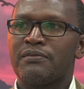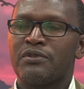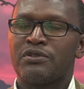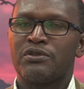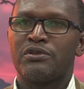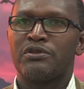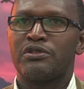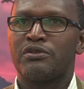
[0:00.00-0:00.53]

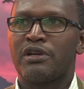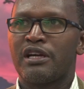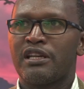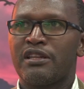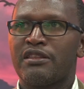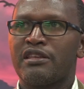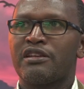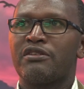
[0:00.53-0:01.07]
So you
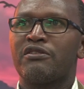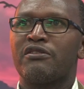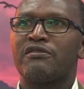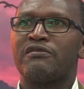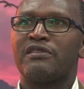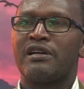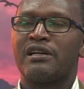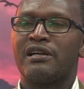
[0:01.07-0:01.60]
can think
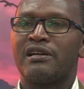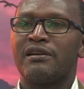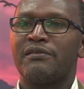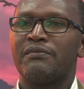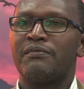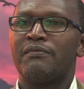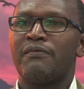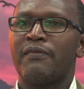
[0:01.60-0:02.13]
of
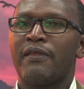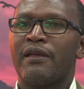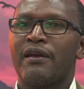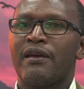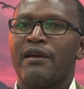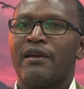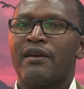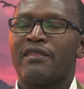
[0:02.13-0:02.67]

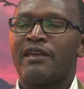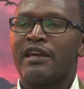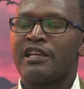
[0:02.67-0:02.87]
the